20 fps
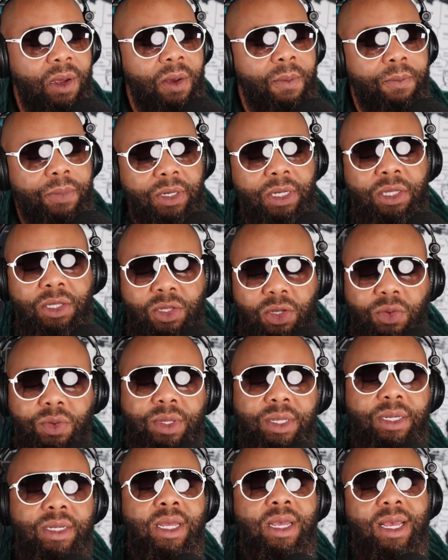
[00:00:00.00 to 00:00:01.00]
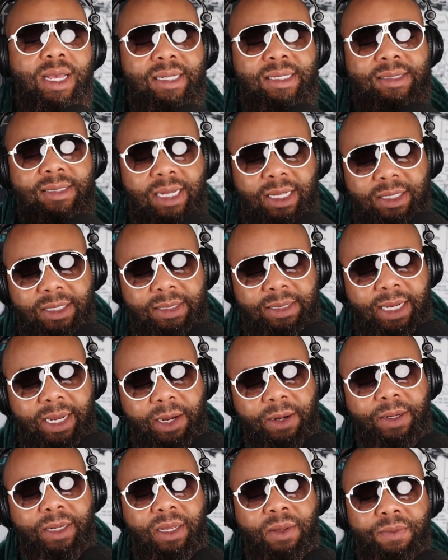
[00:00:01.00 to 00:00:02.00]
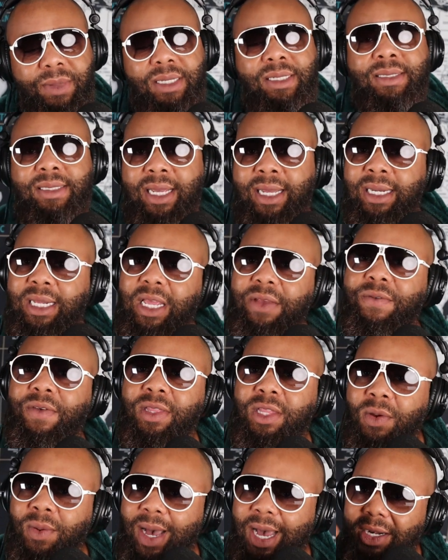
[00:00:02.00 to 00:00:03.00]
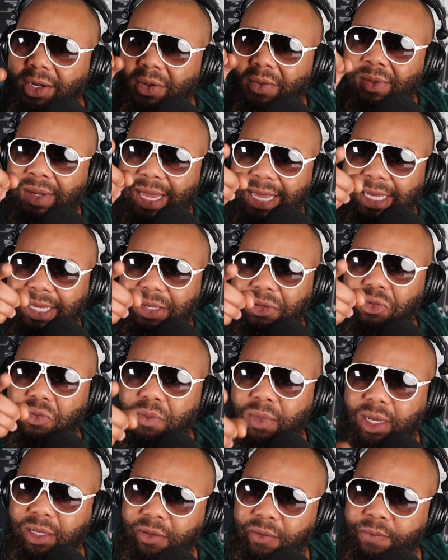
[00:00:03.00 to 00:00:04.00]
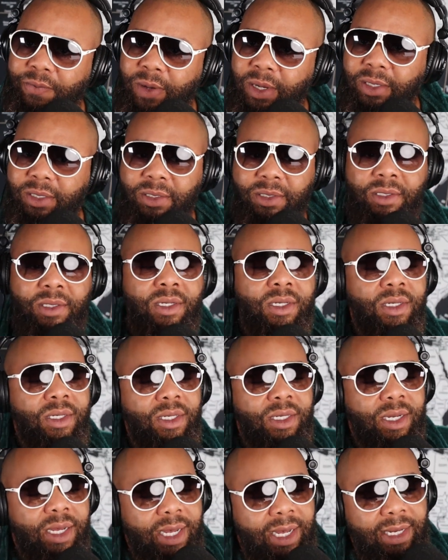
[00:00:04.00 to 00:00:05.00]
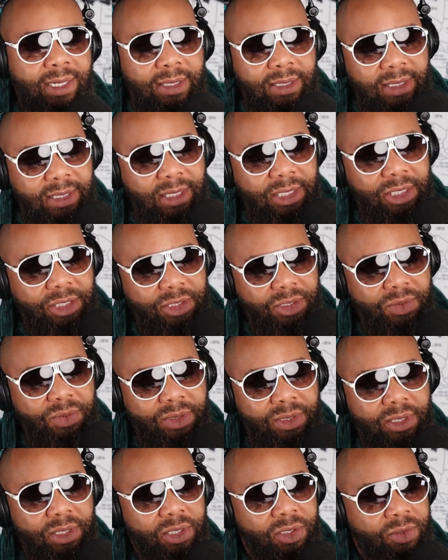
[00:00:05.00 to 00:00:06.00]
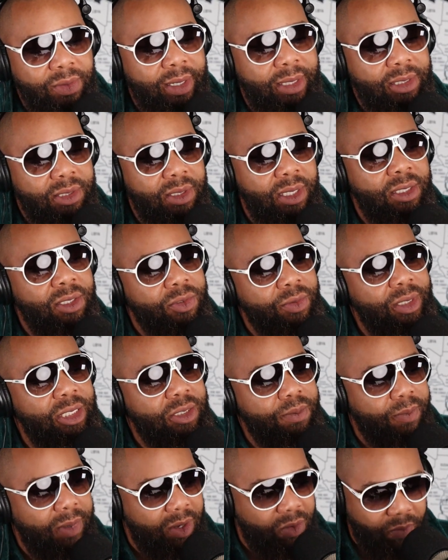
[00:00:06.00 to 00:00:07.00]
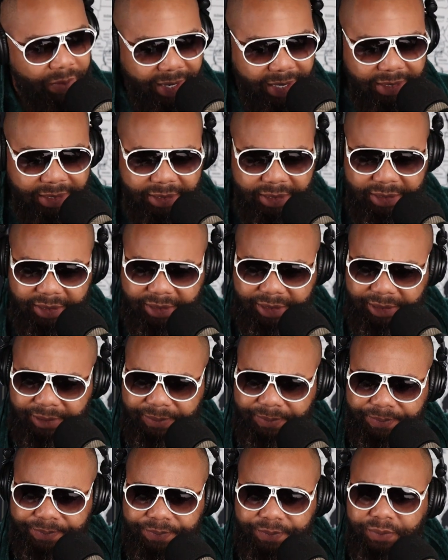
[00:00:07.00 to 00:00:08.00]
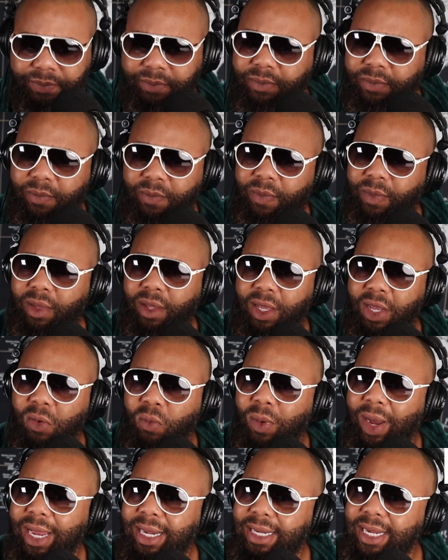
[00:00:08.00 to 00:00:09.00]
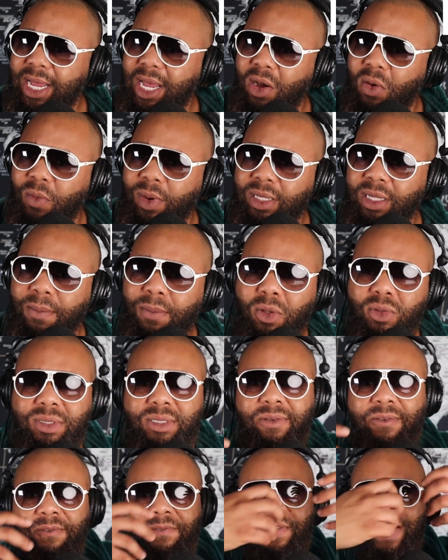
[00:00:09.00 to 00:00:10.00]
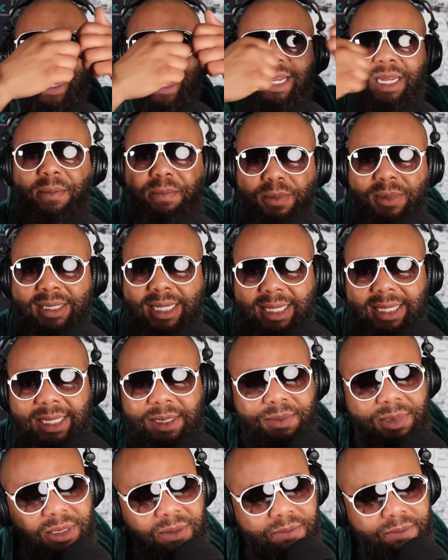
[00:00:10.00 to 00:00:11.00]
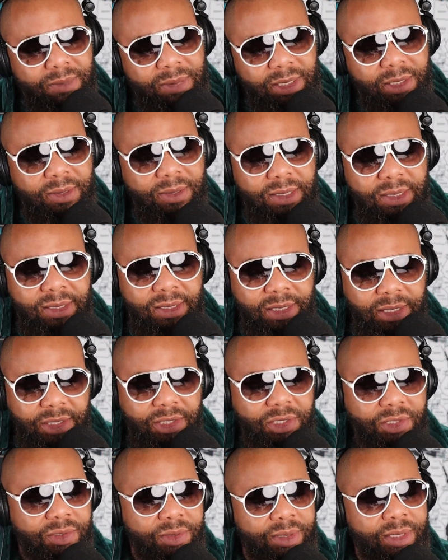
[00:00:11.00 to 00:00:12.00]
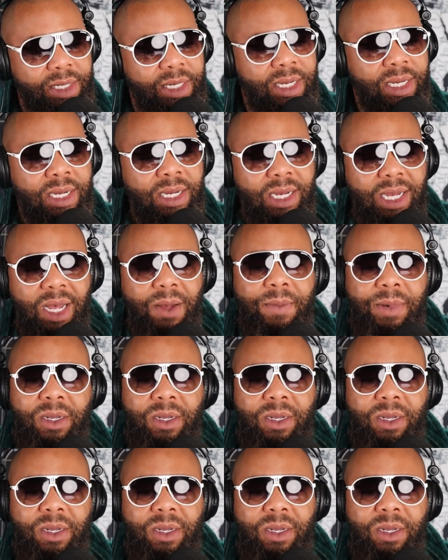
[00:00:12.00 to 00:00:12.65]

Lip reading: But a union is solidarity. And me saying, even though I don't like you, motherfucker, I need you to increase my wages. And right now, one of the most divided times in American history, I'm